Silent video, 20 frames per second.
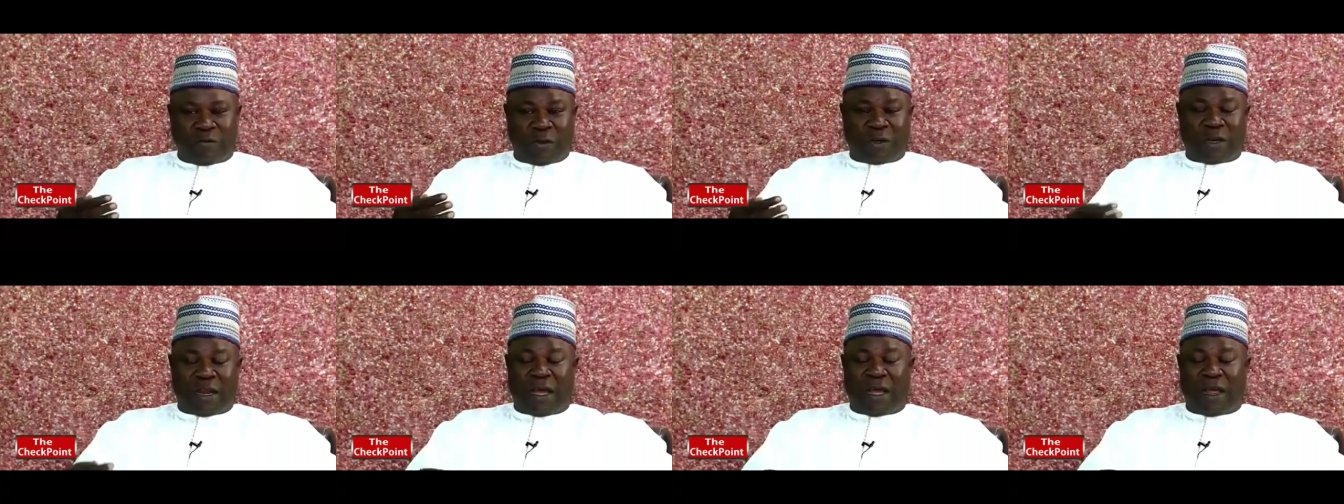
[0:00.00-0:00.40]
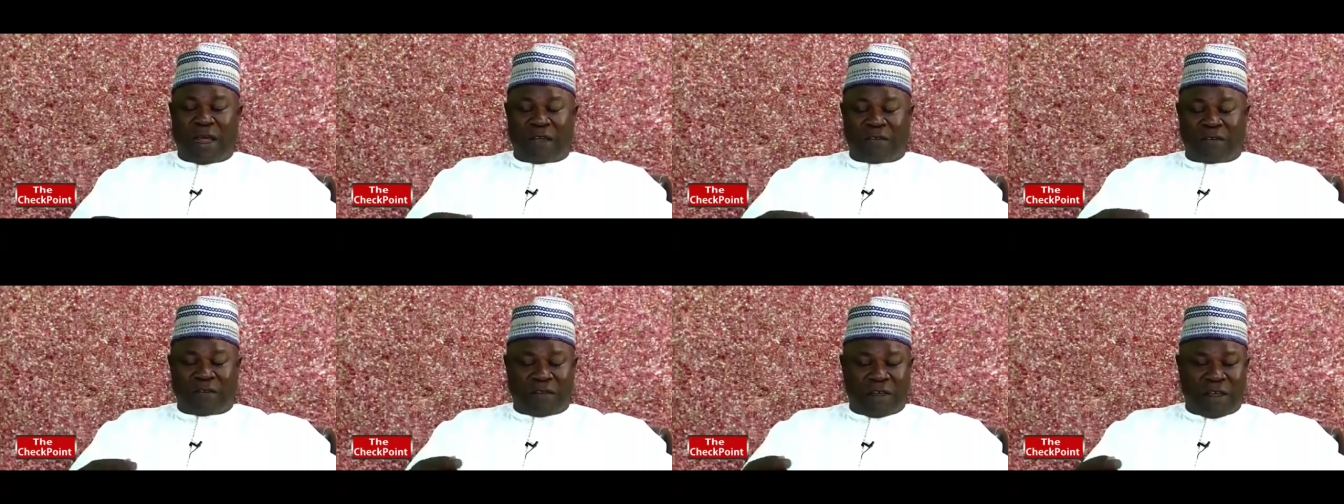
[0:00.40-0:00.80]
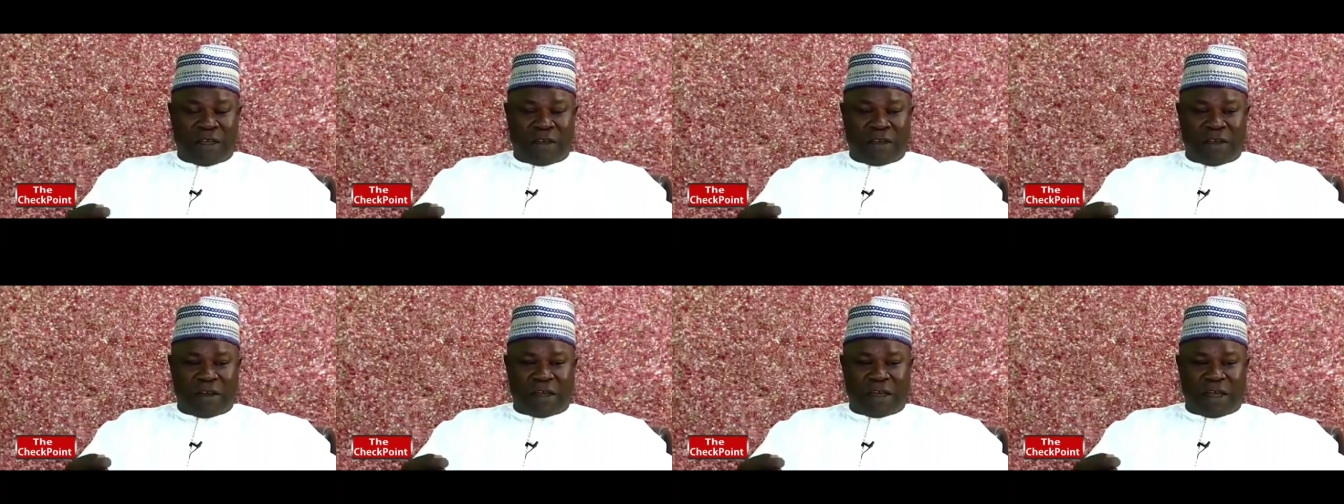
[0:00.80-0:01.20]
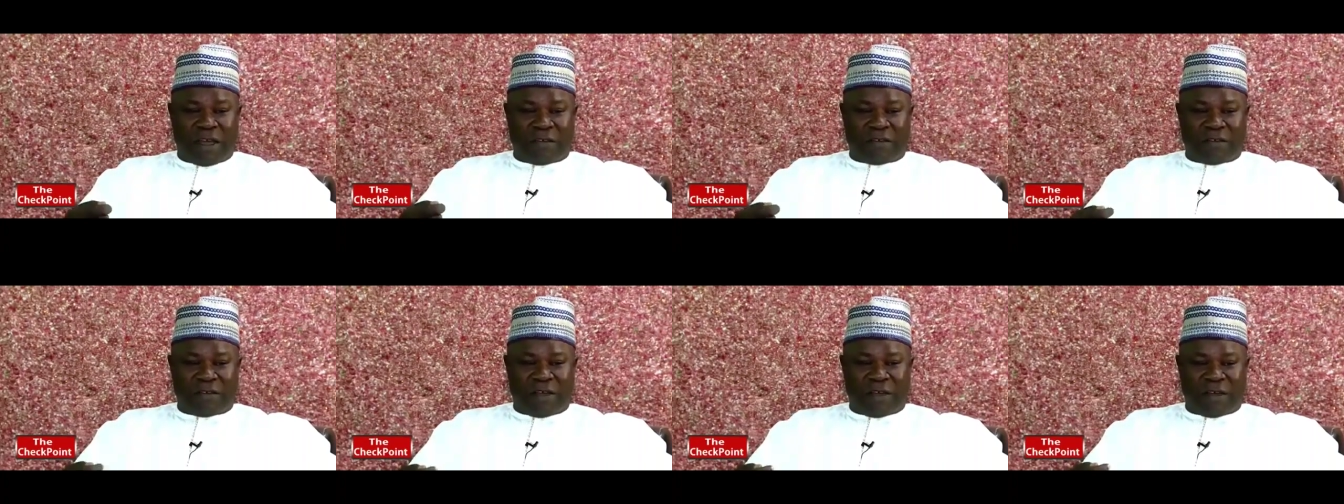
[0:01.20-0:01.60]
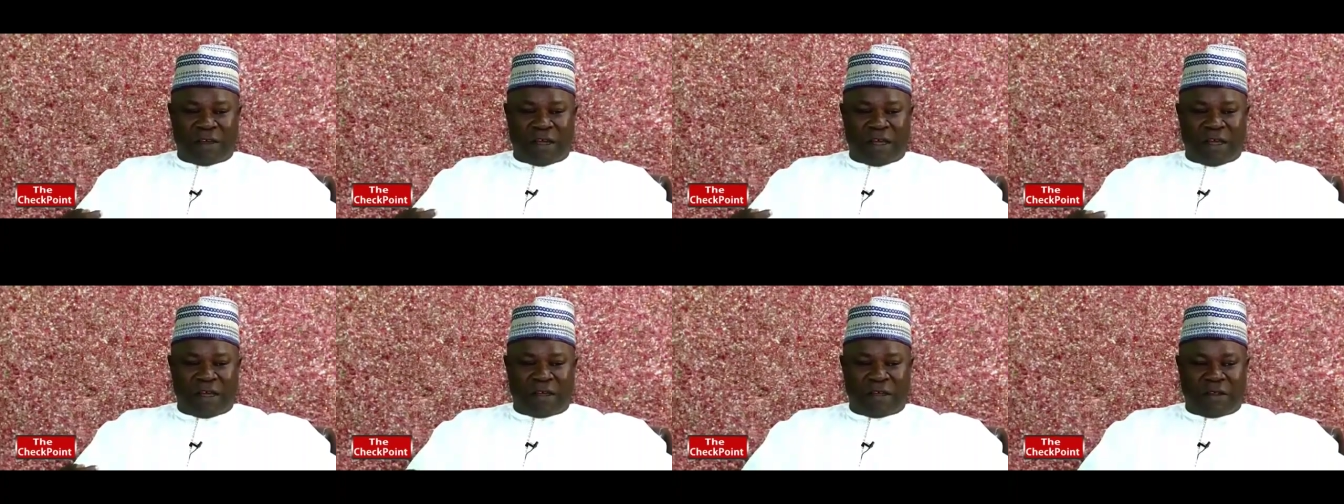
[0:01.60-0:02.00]
But I said, like I
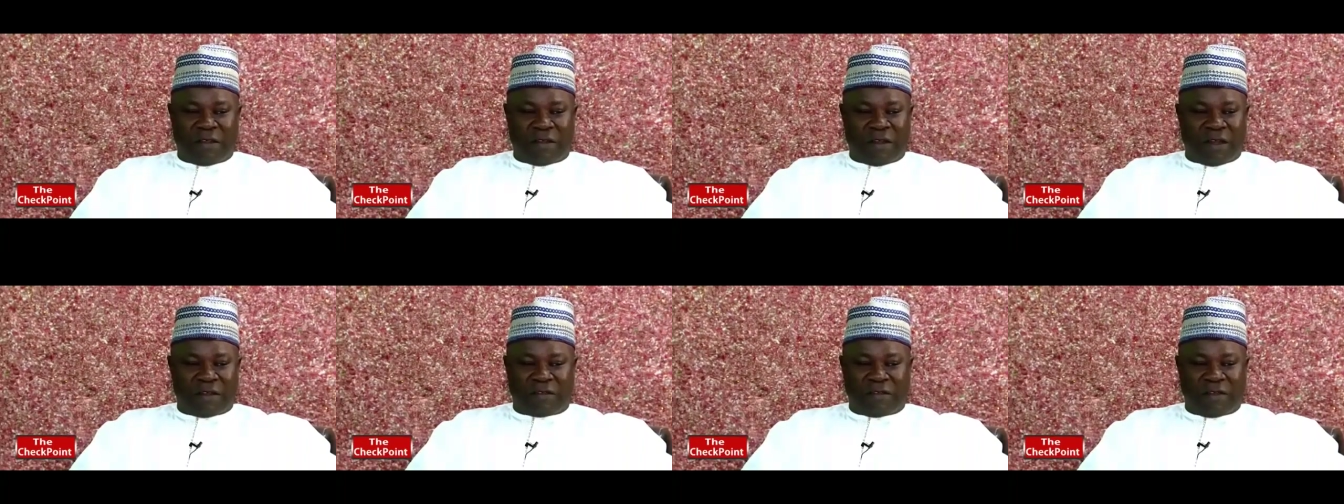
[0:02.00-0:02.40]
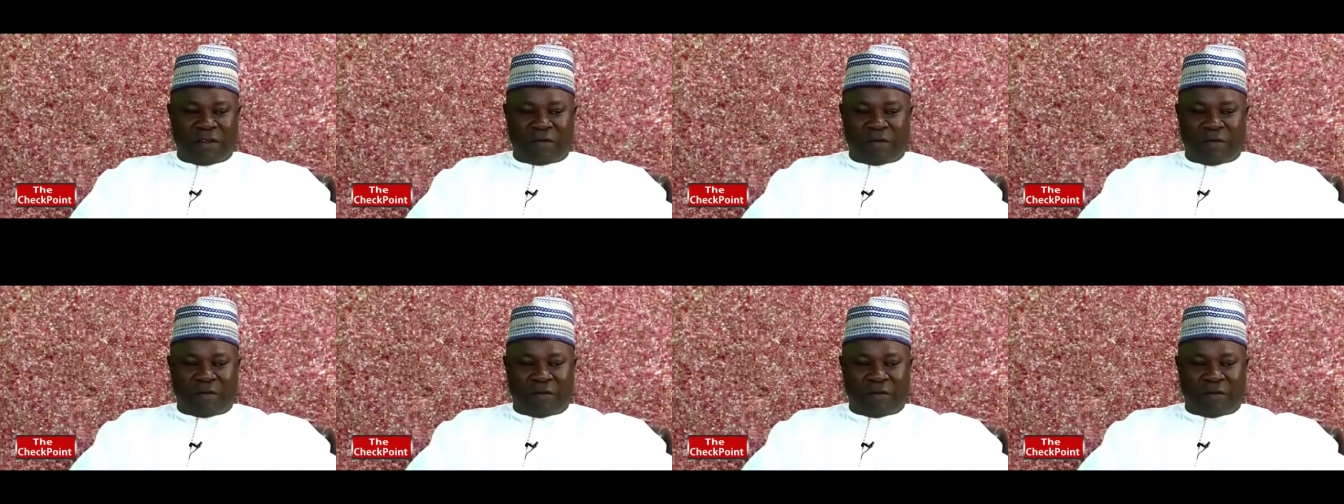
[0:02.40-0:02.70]
said, I that's